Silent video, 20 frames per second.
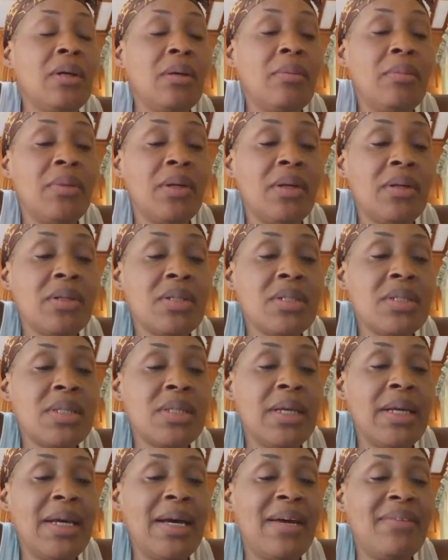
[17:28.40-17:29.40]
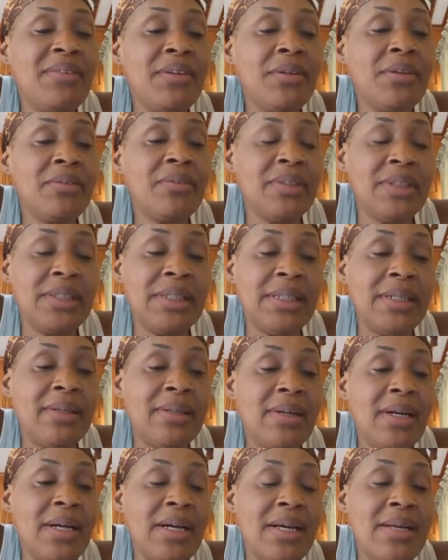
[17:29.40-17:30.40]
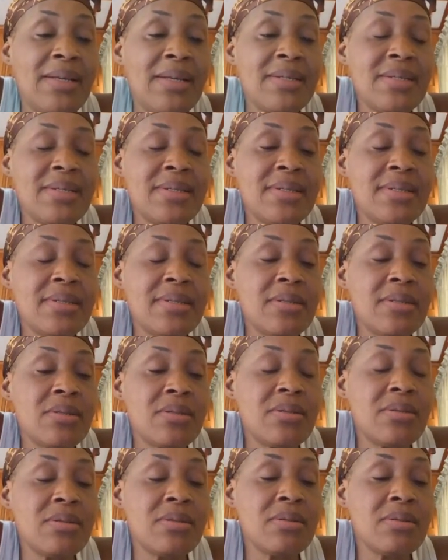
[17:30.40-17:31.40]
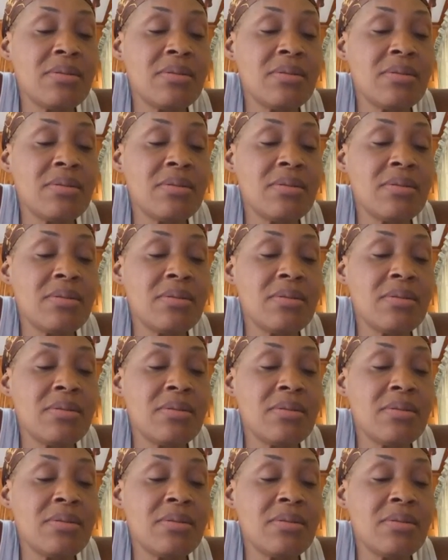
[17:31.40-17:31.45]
because they have it over there as